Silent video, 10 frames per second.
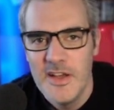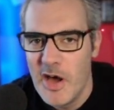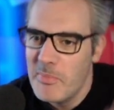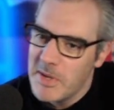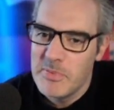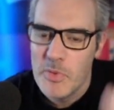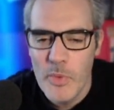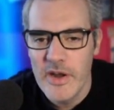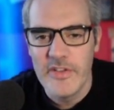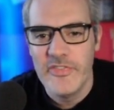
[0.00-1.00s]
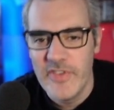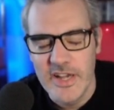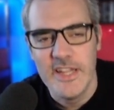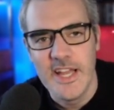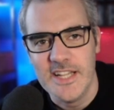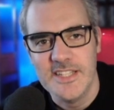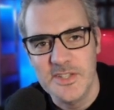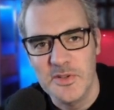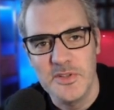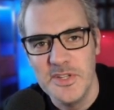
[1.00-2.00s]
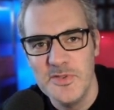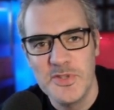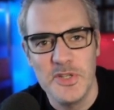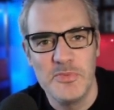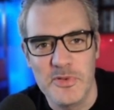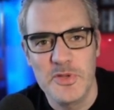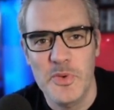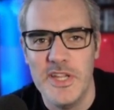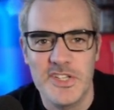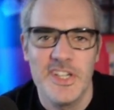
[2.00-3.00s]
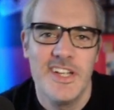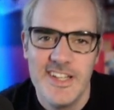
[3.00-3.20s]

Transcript: Are people wearing funny hats on YouTube or Twitch,